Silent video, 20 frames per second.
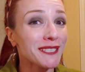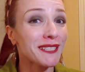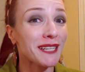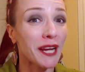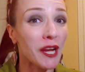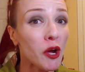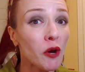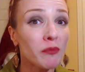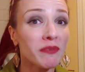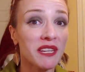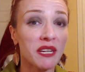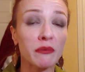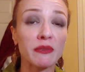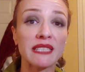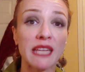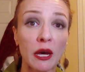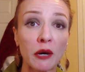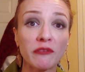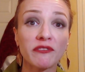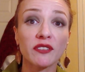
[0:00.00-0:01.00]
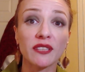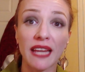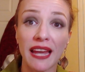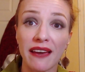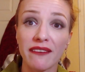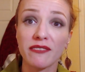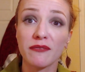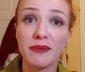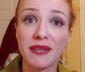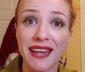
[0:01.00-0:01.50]
and I hope that it was helpful to
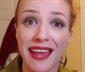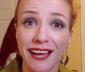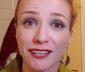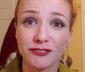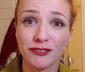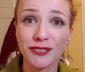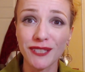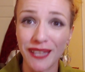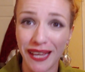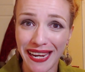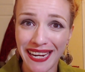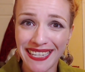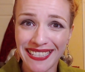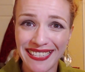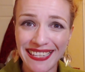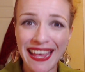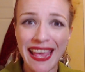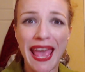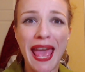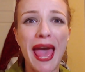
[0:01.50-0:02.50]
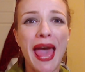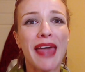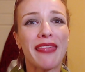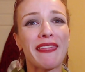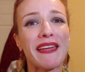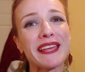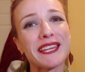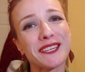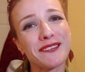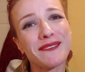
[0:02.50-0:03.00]
have them in natural light.
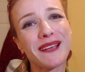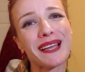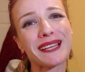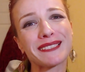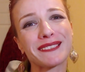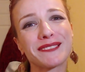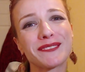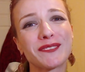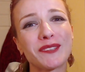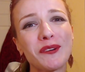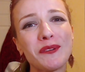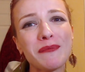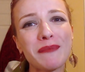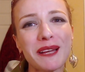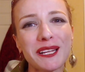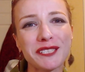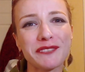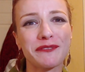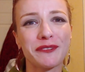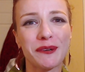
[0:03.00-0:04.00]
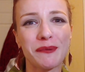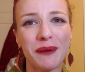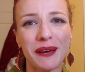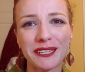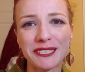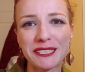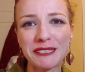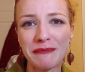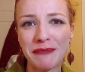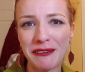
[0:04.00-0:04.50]
Thank you guys so much for
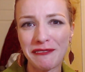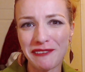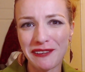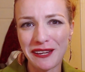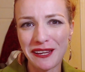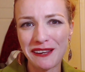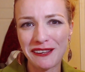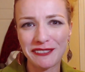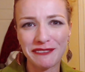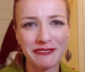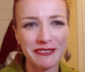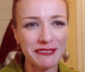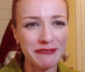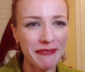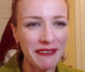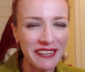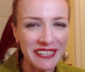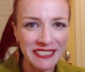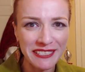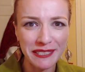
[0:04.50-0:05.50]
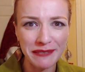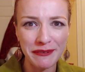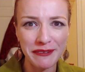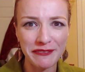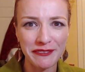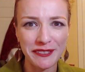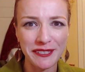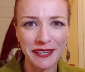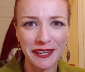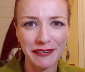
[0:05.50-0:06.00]
watching my videos, for spending some of
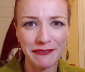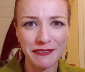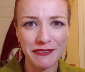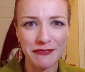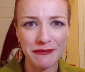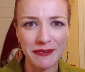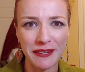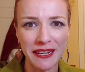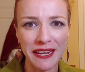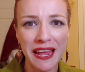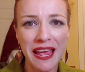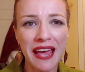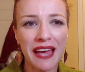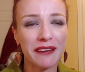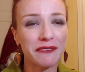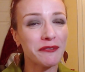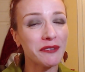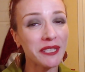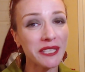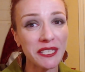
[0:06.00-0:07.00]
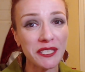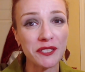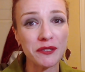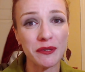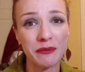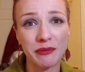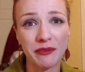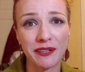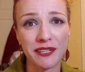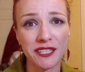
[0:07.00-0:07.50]
your time with me. Really do
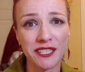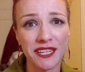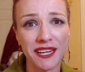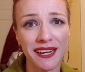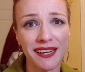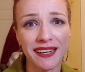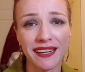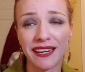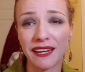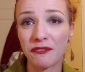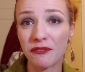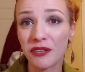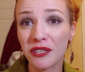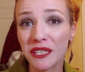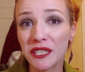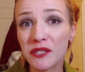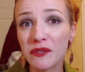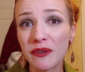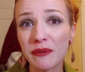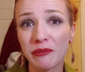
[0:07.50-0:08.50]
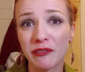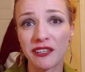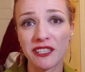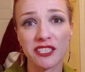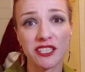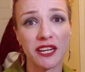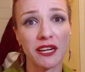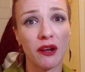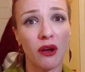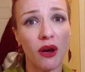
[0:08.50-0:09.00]
appreciate it, and I really do
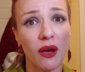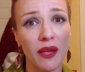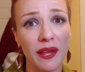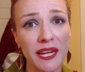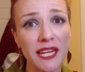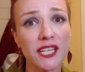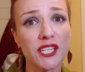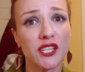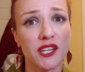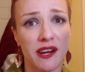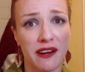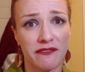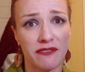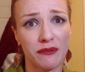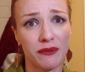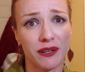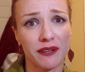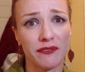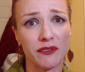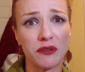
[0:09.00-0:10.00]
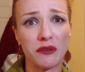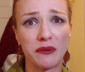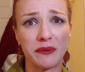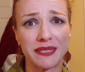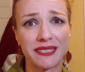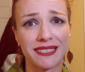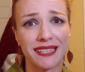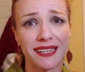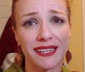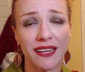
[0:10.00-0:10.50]
appreciate each and every one of you who
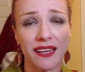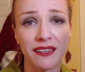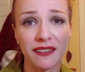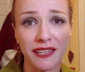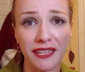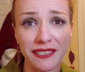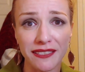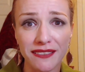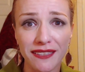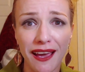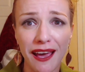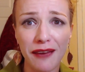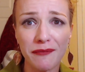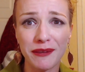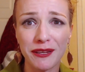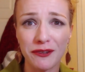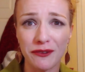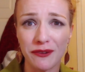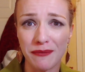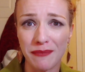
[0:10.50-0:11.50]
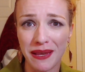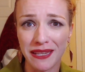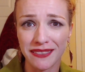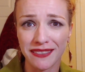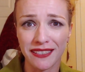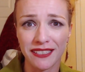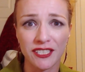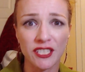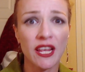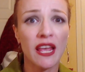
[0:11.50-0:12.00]
has sent a nice comment or a
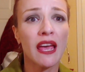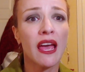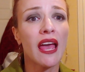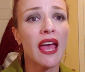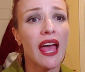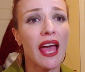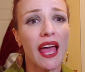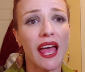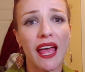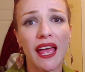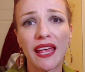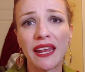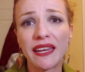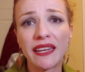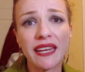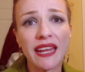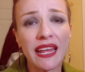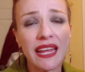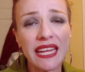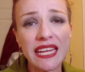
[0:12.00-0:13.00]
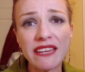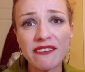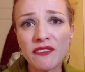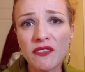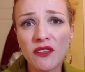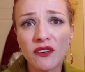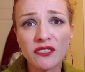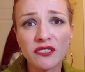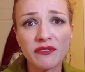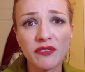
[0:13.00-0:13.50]
message, and even
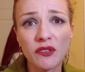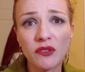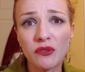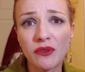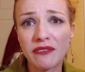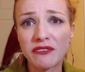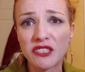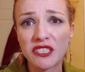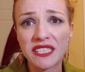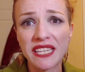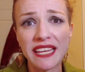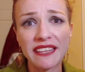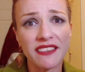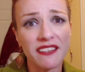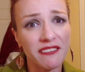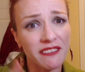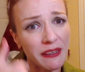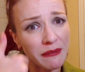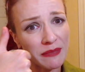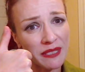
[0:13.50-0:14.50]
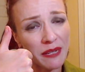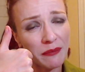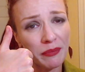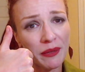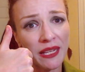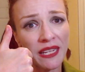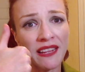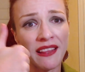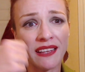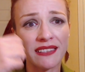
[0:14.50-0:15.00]
those of you who have just hit the thumbs up
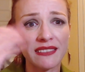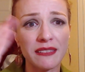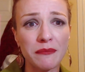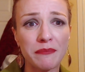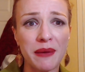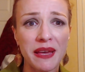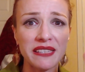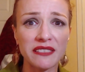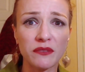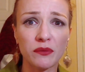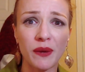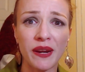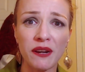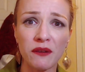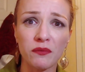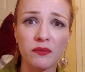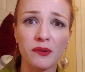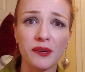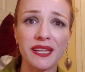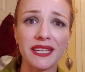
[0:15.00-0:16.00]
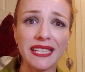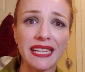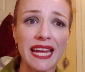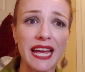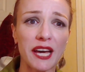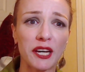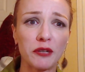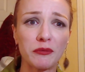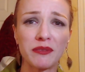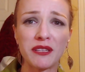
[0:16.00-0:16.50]
button. That's the best way to really
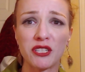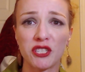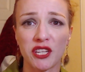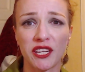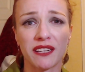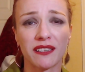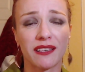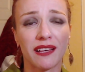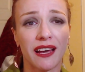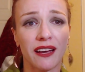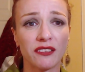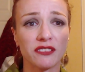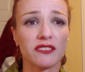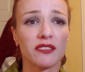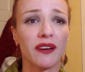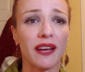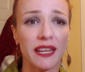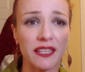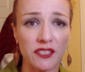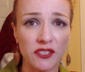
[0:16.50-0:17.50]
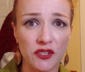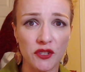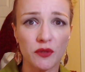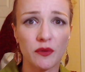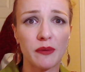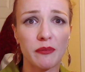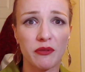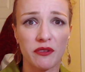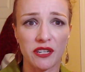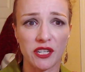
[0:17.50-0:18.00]
help the channel out, so I do
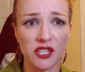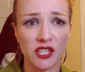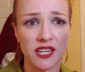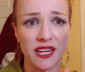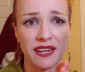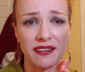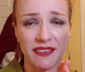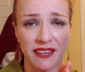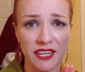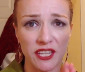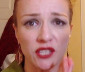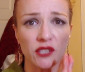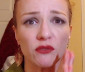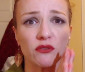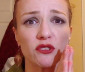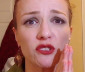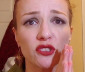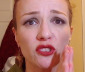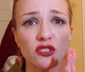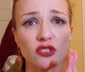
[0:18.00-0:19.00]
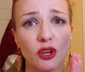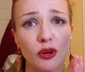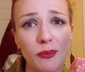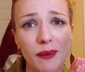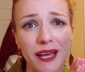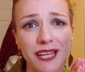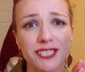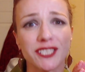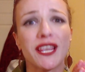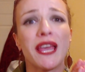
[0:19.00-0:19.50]
appreciate. Thank you so
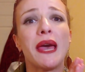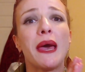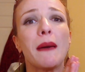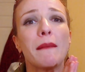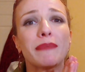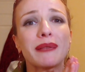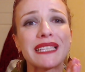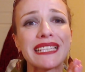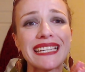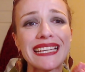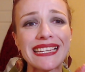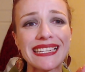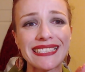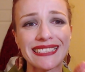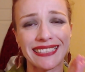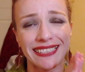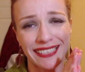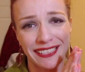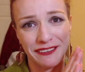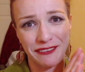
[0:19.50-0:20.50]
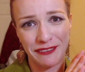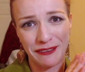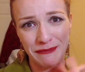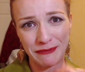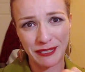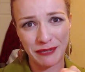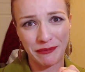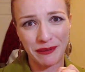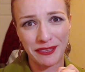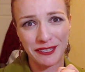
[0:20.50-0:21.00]
much. Please click thumbs
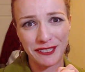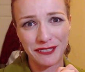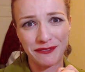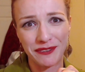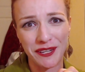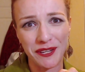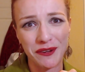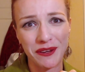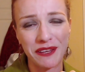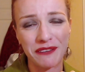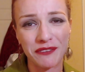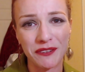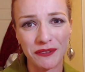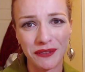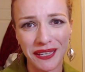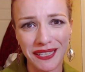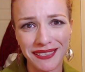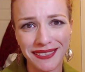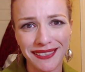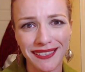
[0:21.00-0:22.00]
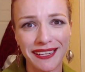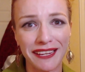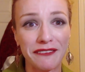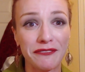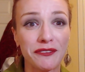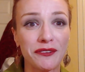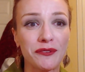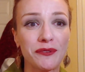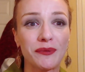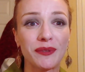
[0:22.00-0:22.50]
up on this video if you liked it.
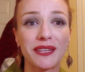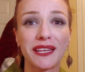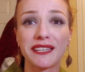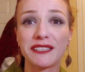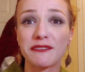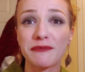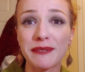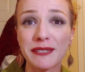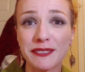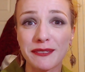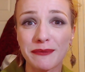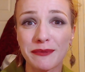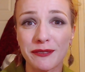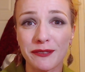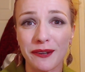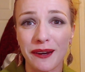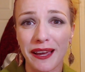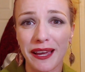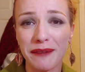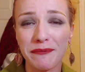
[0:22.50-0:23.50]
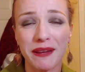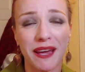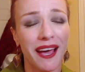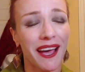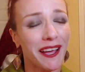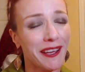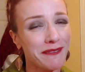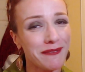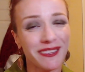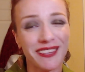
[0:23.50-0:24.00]
If you would like to be subscribed,
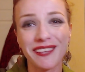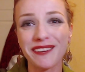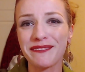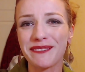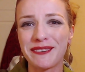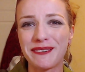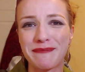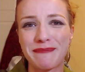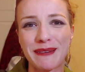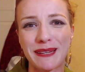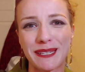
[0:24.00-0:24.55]
I would love you to be